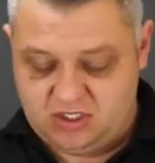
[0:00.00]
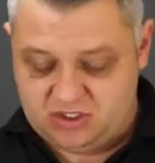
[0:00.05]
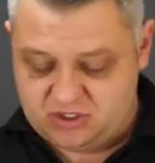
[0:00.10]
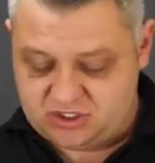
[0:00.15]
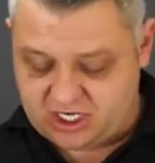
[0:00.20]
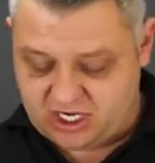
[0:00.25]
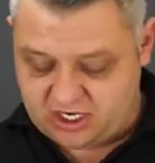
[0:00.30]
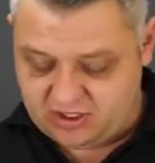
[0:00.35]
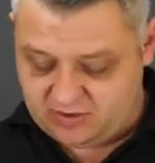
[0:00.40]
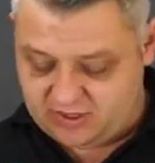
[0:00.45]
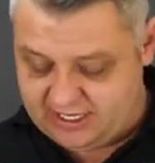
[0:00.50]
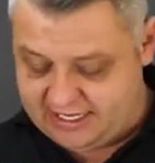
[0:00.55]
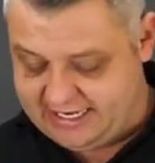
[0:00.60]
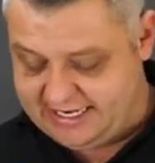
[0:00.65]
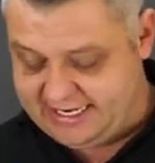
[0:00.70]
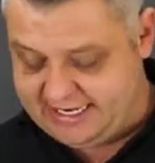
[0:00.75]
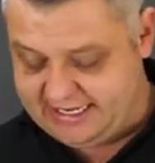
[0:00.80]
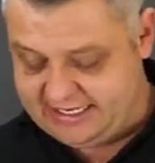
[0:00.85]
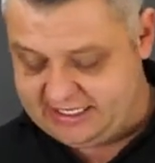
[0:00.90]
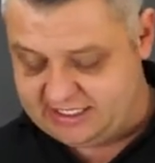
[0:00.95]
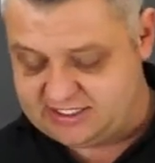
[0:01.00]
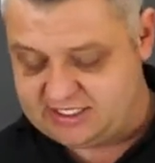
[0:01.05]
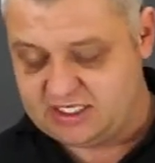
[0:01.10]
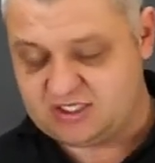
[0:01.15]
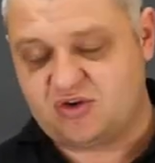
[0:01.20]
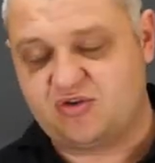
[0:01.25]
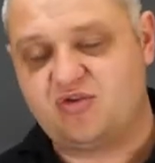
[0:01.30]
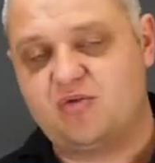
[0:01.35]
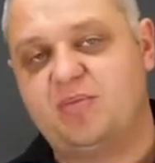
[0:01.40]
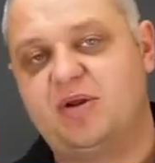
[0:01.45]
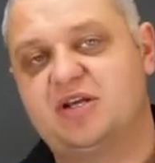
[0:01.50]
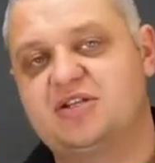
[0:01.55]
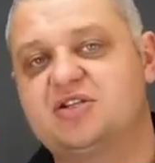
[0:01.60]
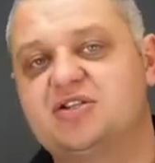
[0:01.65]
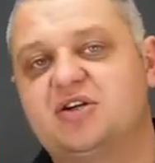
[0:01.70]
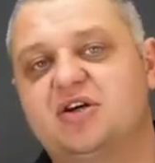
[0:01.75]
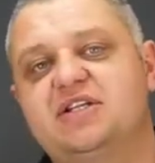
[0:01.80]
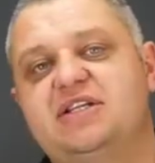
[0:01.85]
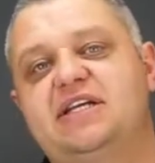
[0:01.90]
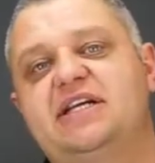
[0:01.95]
So the 600 Plus
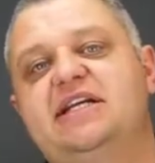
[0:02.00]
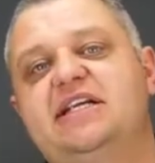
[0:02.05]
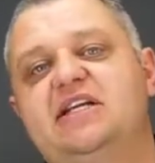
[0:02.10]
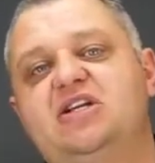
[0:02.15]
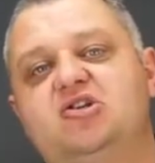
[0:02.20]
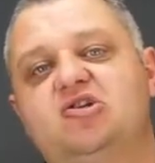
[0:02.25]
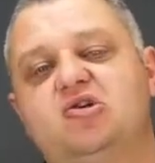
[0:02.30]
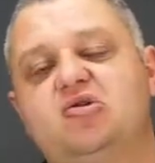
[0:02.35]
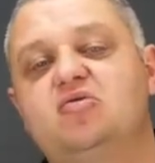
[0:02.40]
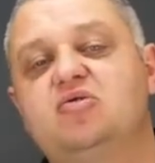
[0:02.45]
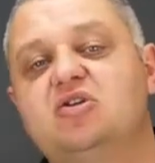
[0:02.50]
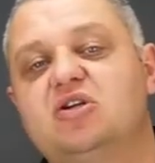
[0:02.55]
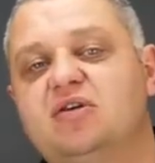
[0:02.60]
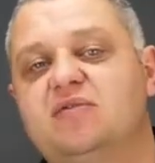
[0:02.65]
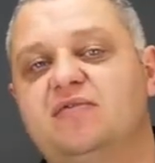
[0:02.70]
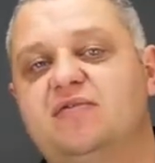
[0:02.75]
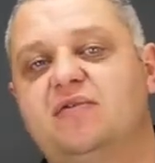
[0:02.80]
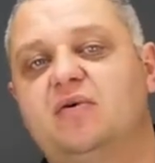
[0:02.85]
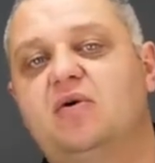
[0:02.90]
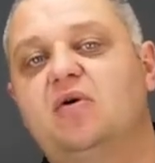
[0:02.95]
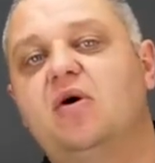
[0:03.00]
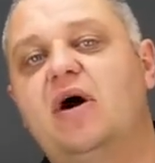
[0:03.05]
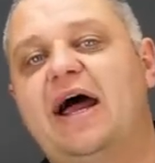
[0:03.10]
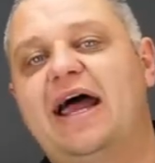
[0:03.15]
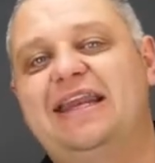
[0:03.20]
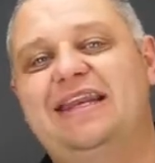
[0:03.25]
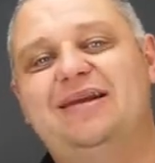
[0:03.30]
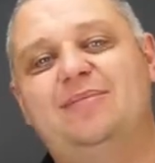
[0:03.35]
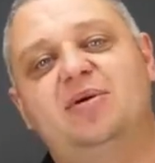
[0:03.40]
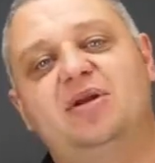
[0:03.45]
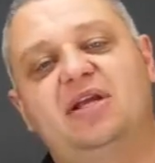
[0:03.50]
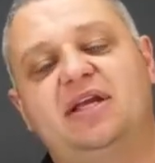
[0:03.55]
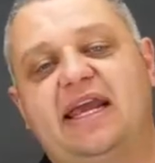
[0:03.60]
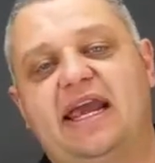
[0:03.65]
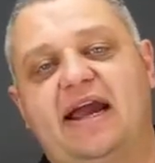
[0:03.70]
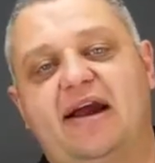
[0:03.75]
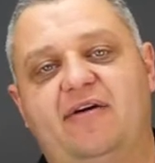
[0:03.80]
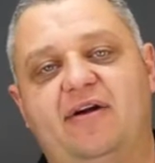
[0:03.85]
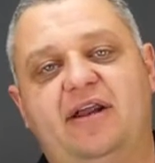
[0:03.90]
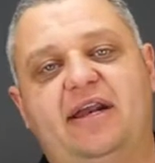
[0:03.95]
is ideally suited for anybody
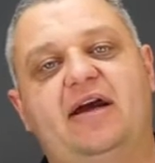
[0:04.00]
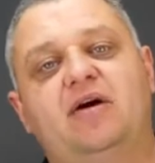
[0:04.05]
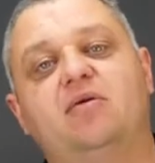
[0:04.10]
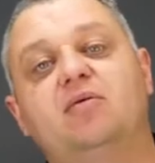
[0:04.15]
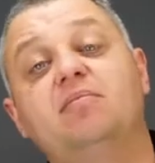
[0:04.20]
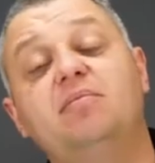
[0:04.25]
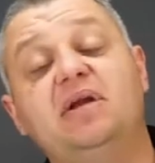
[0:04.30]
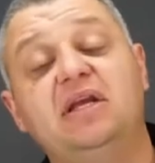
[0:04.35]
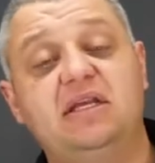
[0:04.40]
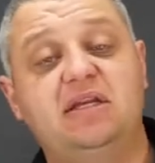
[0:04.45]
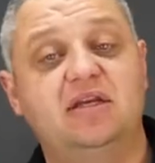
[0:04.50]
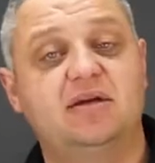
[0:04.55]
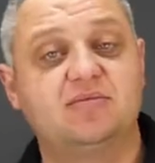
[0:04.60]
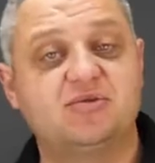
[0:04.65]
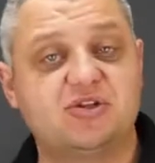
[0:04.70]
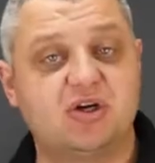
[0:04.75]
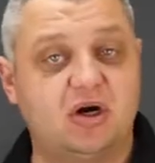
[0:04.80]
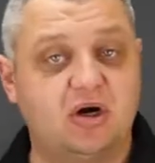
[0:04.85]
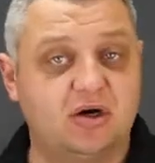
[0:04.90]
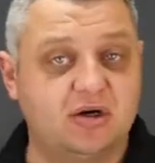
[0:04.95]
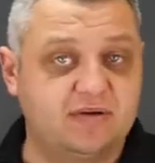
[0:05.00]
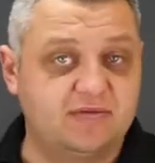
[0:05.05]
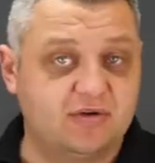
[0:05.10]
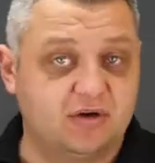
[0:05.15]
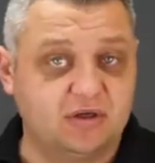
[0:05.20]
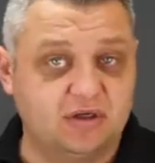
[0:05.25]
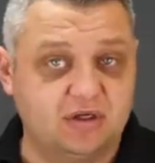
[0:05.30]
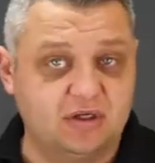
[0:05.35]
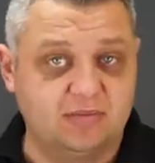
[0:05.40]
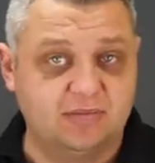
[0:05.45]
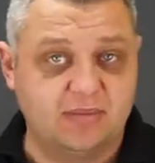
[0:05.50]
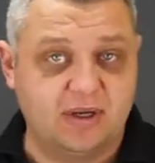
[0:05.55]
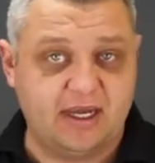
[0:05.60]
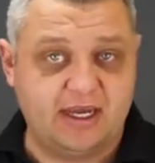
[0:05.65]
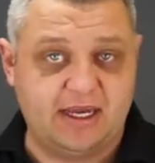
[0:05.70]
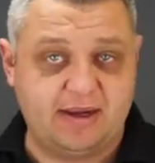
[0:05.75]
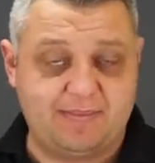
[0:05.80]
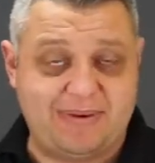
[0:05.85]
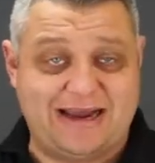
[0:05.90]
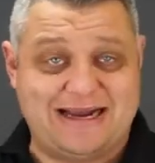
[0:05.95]
carrying out medium to high volume
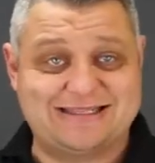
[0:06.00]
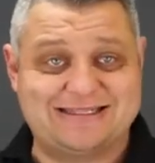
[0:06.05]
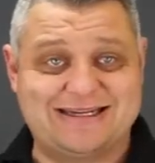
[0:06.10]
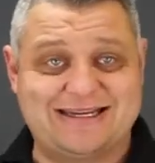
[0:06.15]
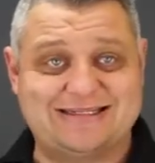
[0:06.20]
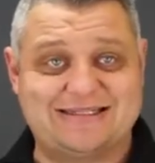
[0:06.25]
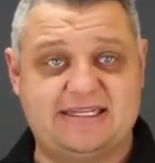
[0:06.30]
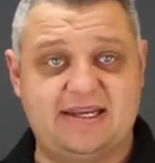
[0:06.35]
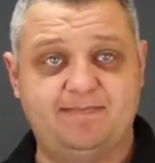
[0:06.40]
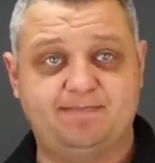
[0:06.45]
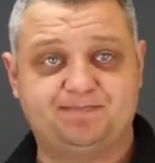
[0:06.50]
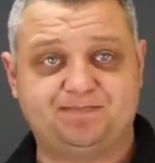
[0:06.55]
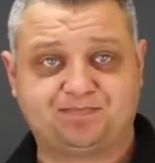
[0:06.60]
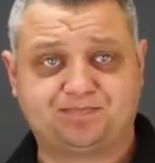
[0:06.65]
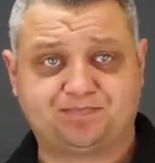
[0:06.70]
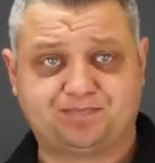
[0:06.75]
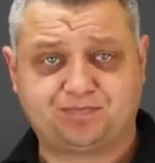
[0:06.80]
pat testing,